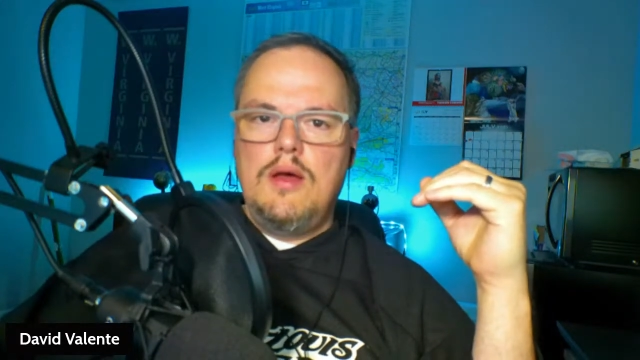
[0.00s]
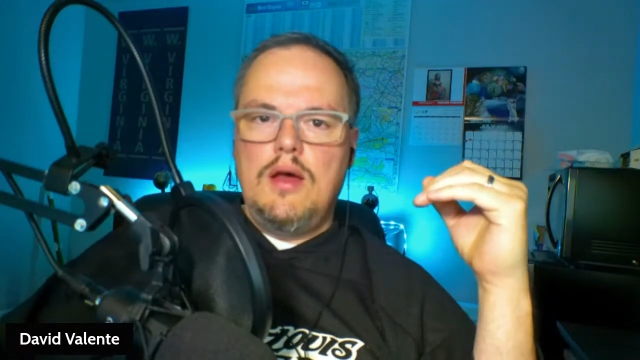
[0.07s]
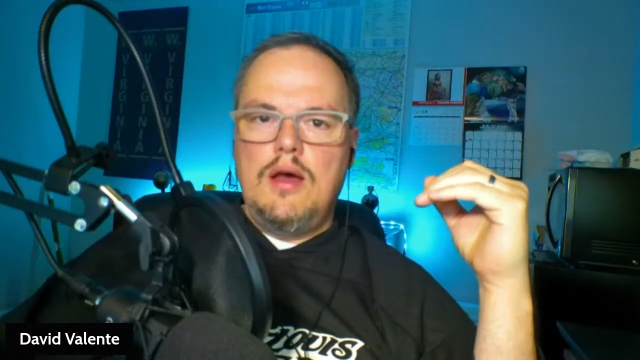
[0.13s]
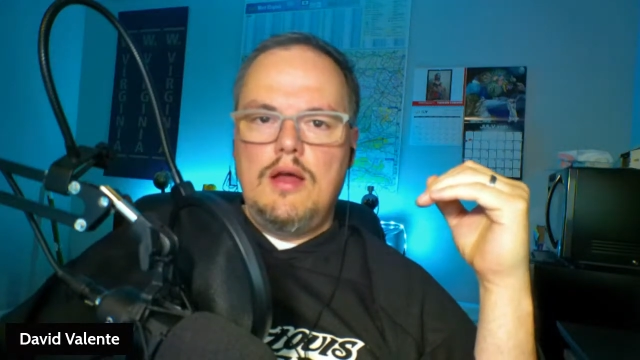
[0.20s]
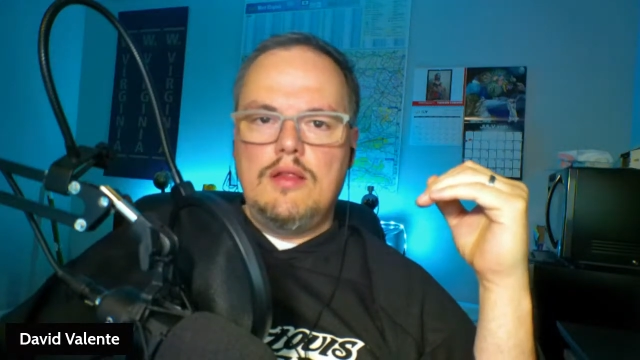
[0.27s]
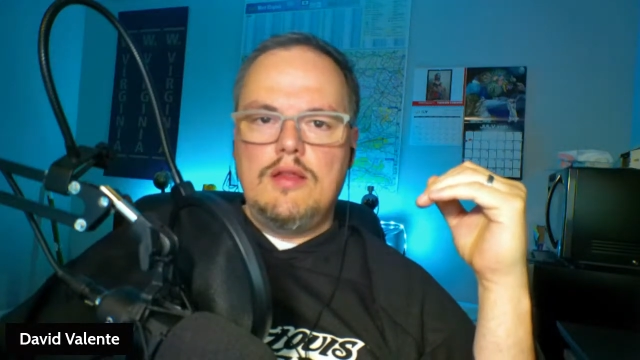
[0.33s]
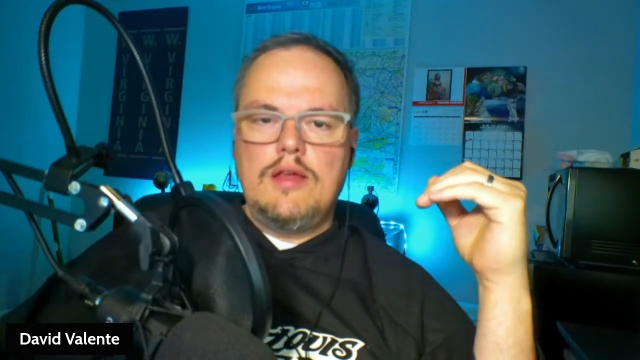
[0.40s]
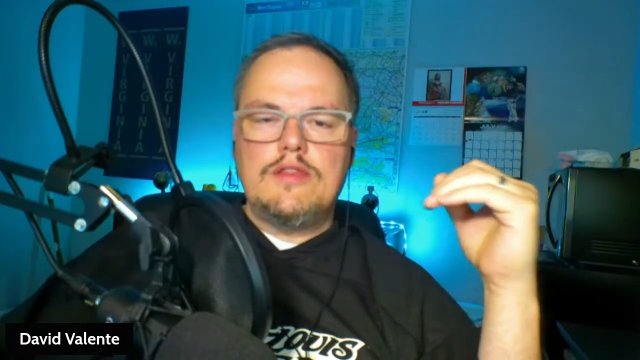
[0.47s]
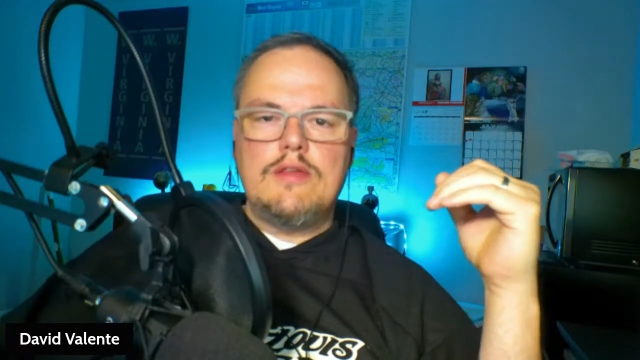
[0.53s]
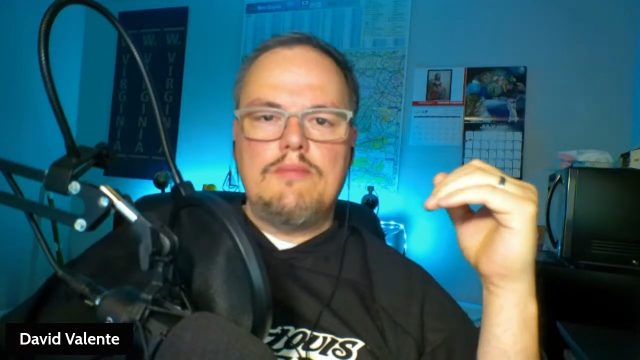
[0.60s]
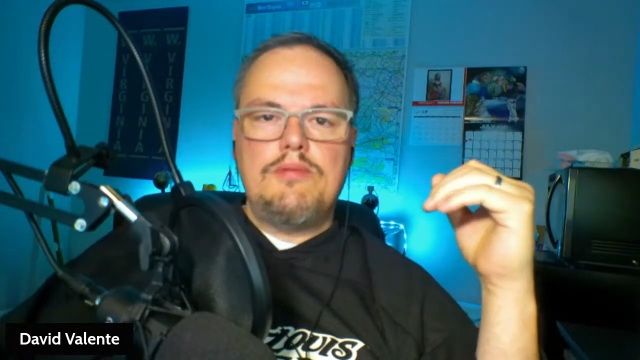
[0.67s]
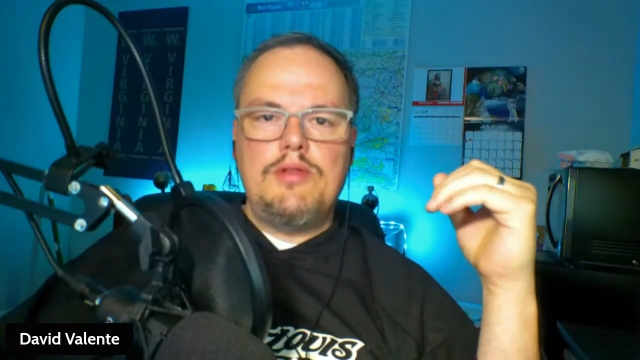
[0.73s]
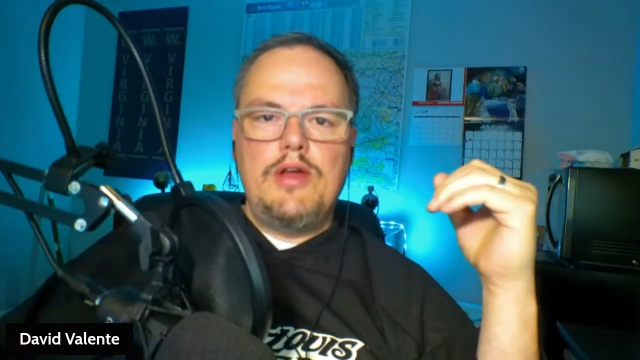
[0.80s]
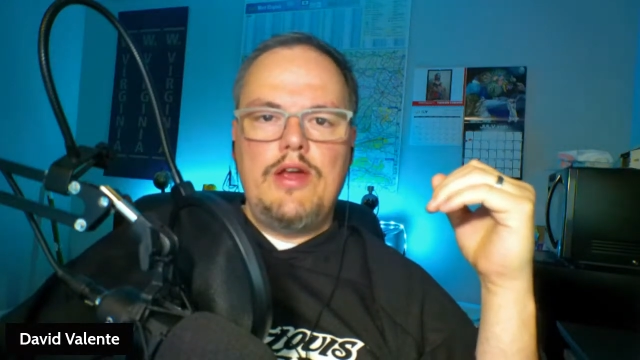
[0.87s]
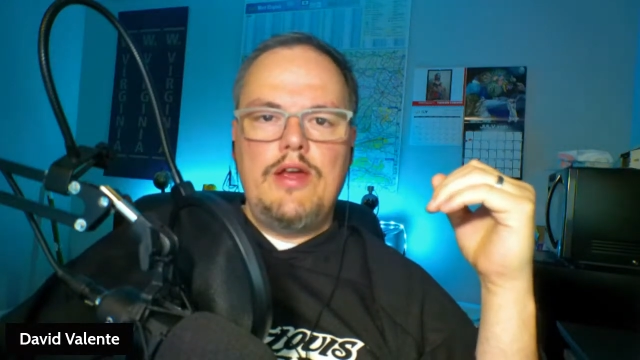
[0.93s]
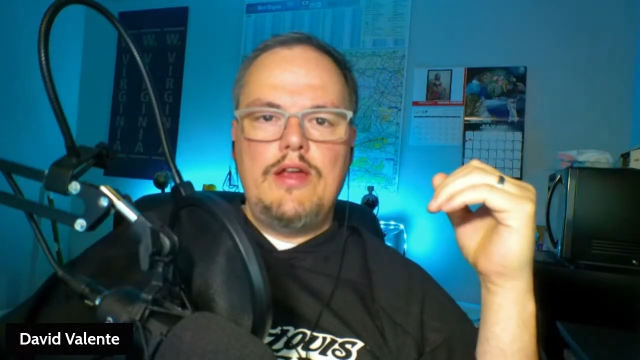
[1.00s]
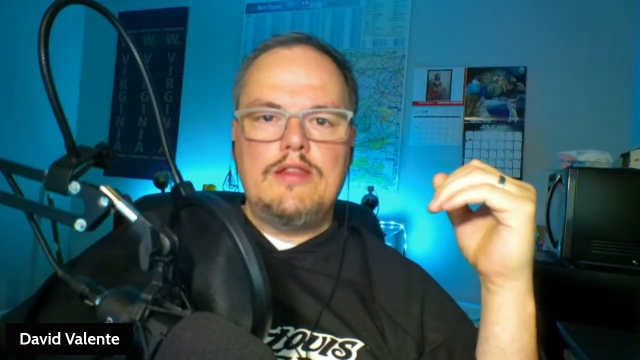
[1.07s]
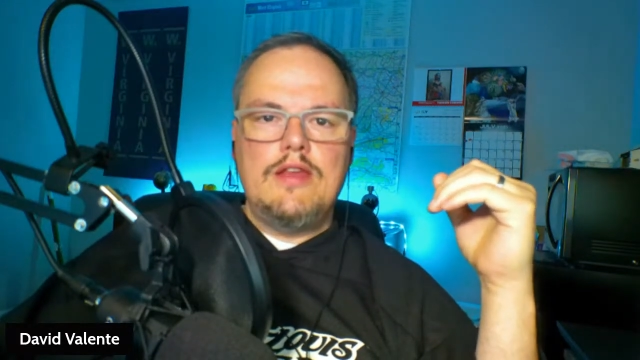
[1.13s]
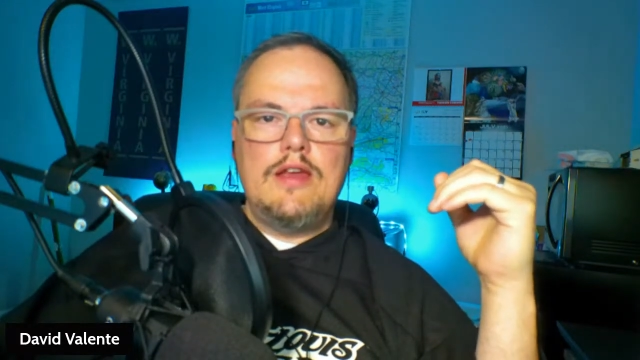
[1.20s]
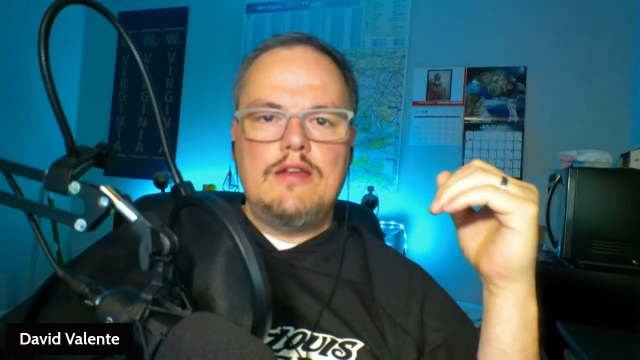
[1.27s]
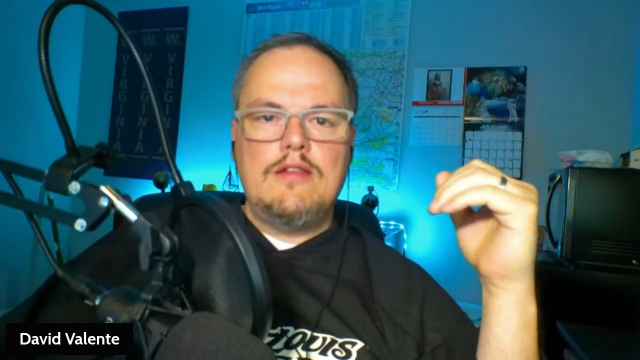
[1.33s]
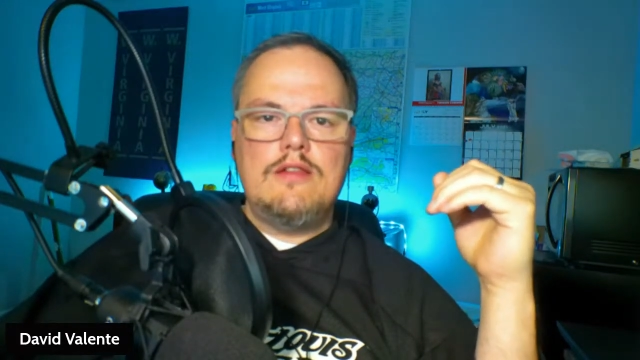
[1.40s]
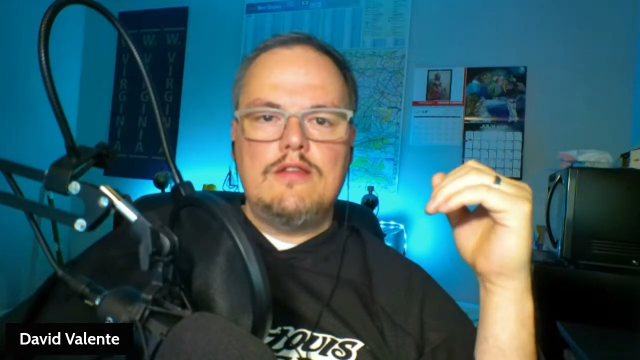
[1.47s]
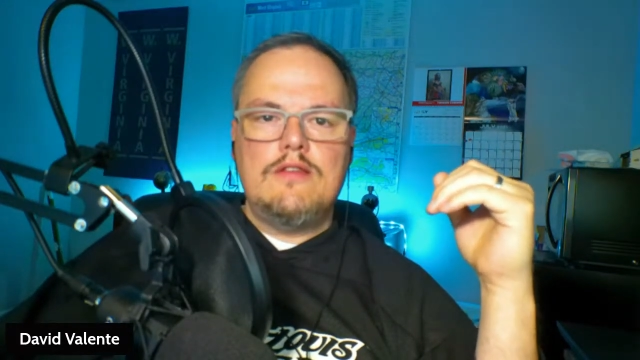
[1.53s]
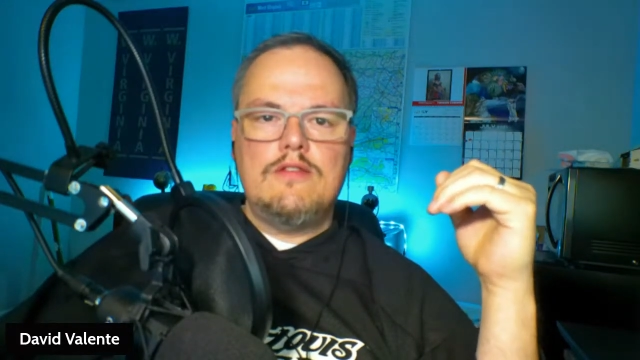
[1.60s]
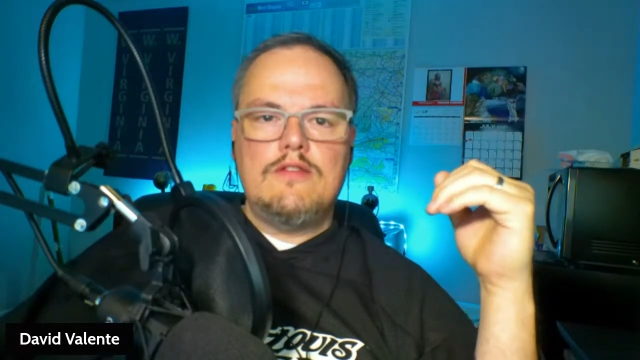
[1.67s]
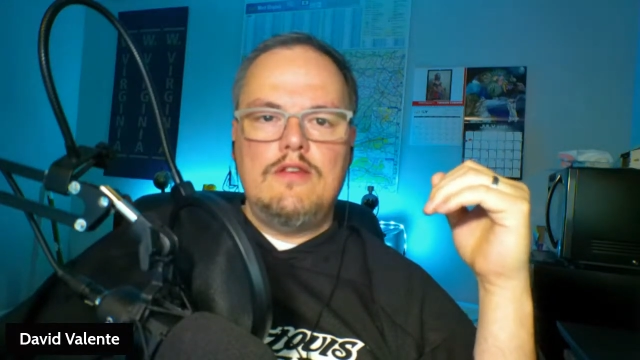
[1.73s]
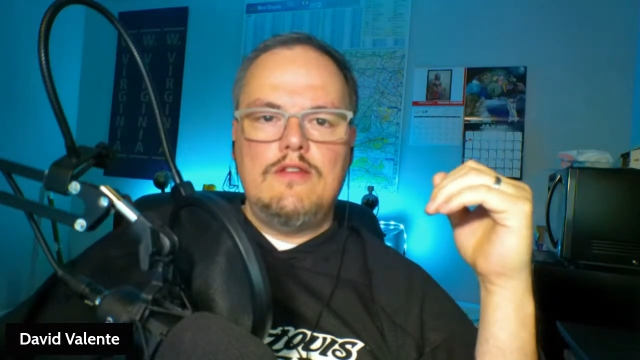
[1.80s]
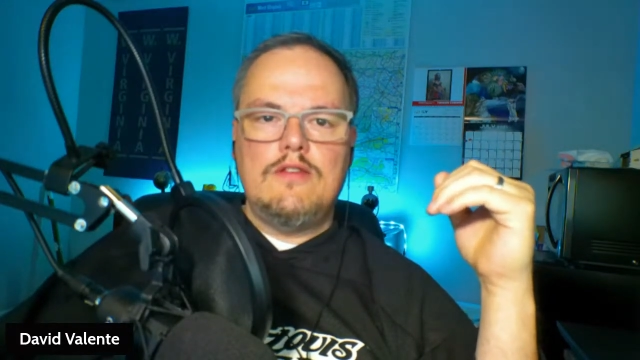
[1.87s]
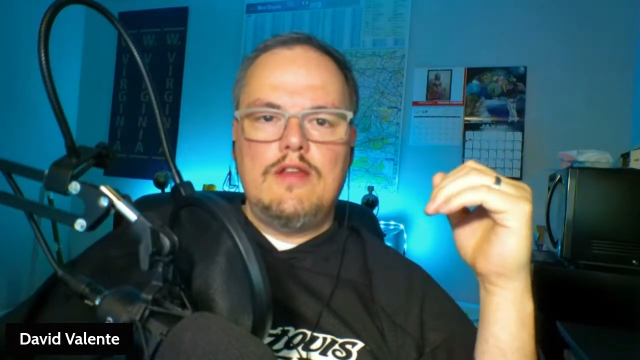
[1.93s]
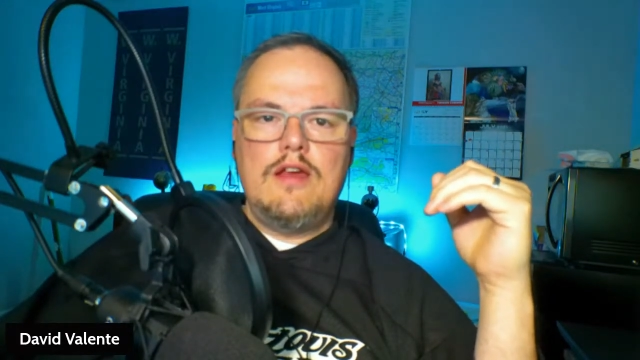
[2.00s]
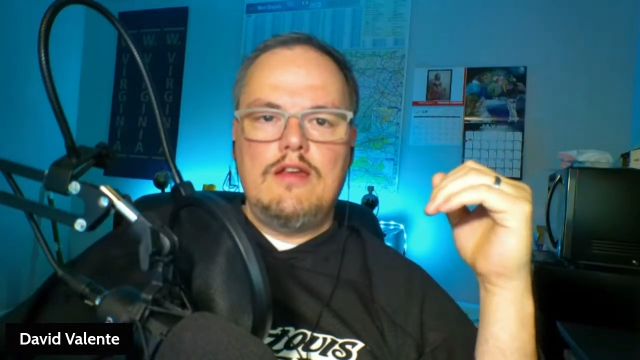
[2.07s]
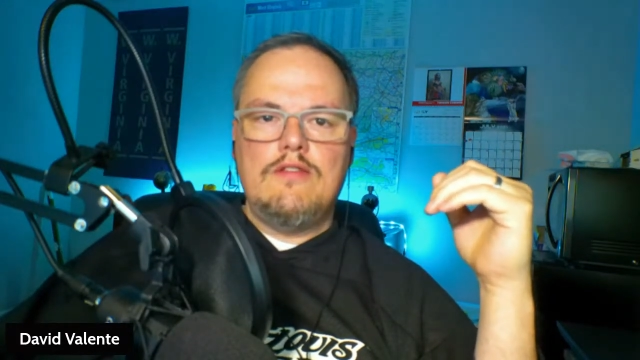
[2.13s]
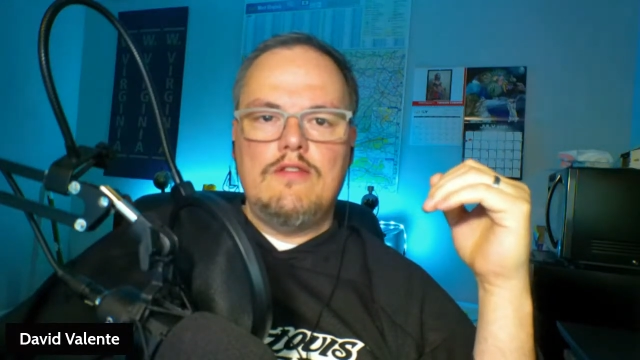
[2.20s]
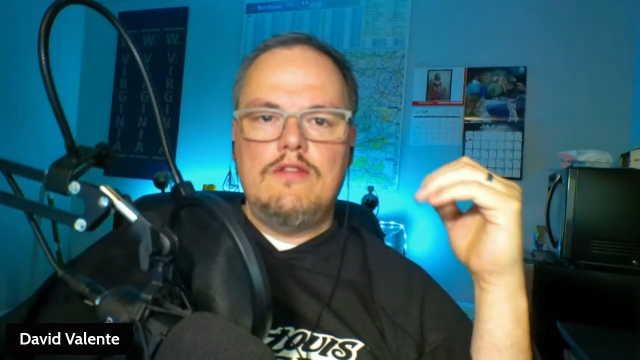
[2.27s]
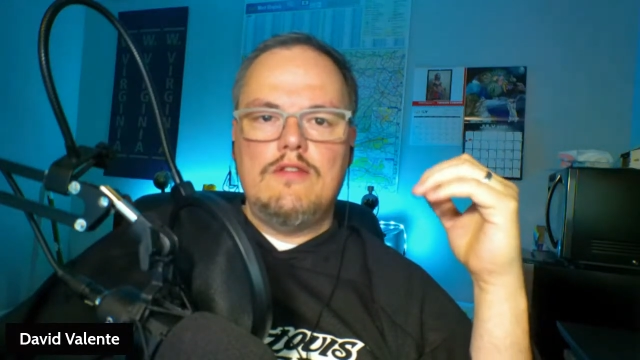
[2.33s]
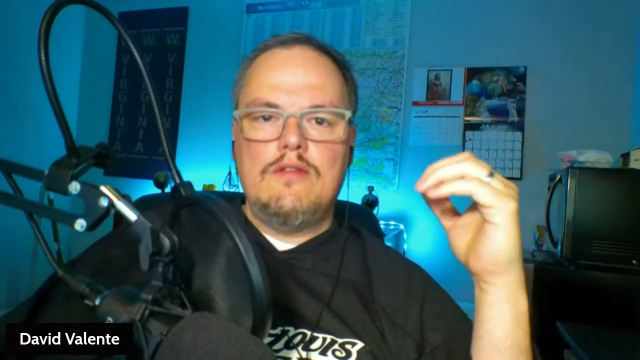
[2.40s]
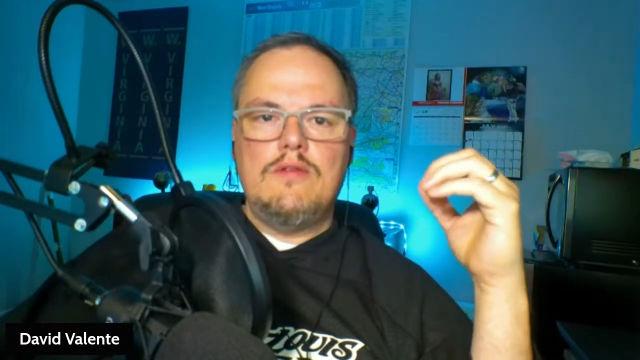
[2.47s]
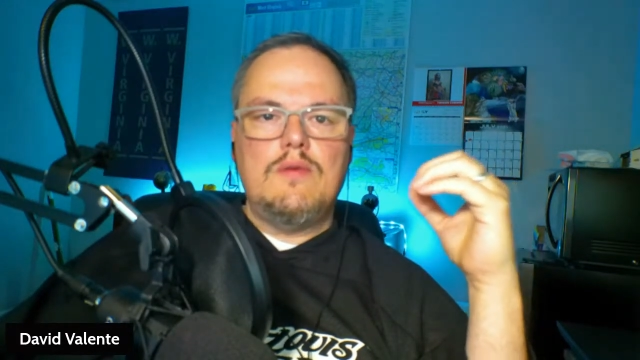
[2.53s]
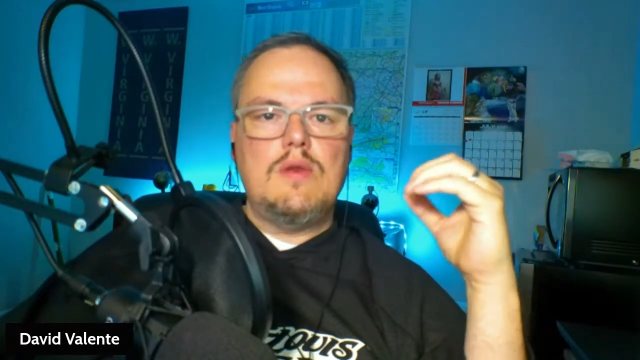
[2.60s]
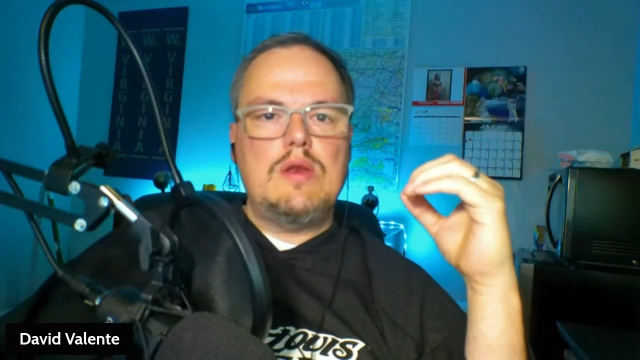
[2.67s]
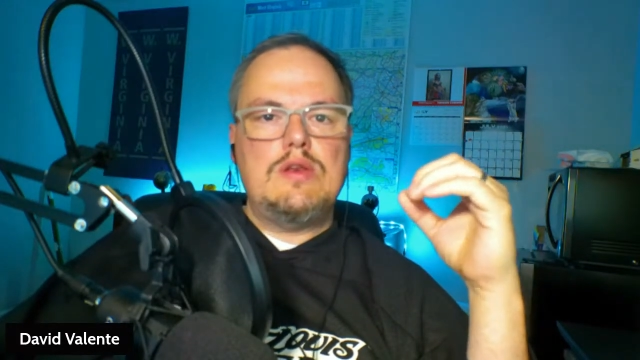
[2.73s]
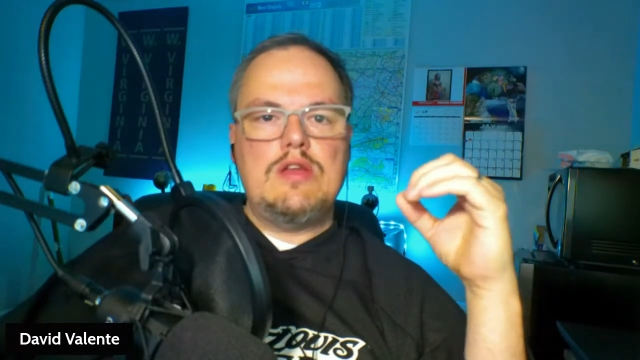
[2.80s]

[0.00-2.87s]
let them play at the end of the season last season